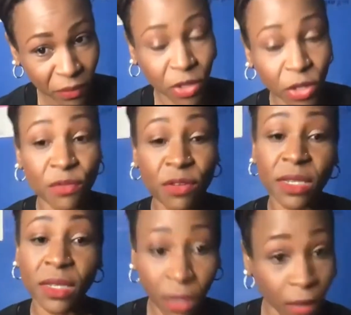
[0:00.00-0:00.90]
your
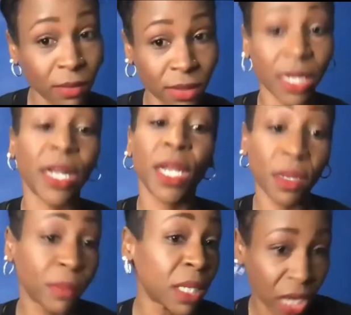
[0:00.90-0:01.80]
results are going to
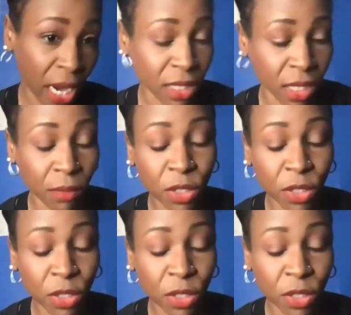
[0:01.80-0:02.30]
be jacked up.